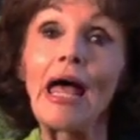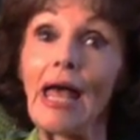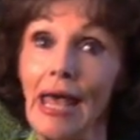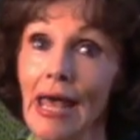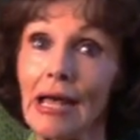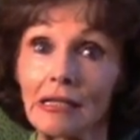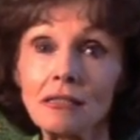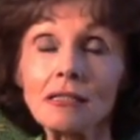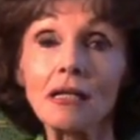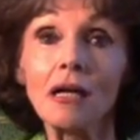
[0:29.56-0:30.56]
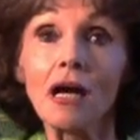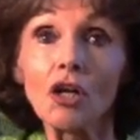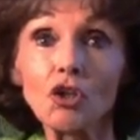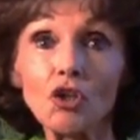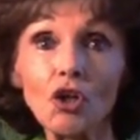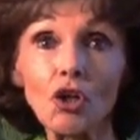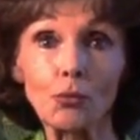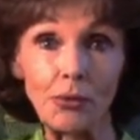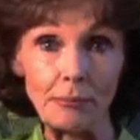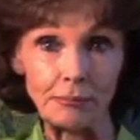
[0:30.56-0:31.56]
And your
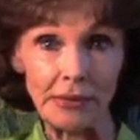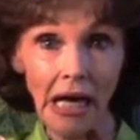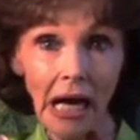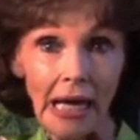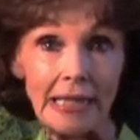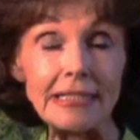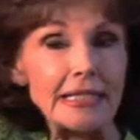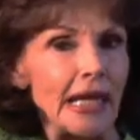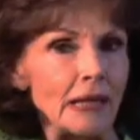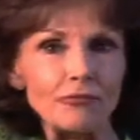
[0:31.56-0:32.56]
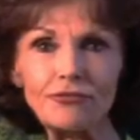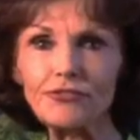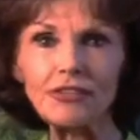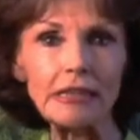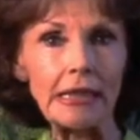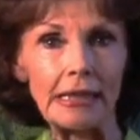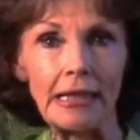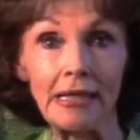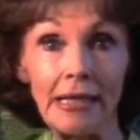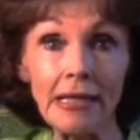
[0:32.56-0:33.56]
replies came
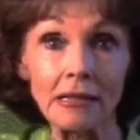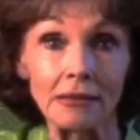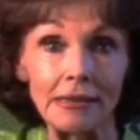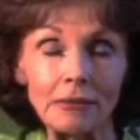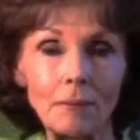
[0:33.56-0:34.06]
flooding in.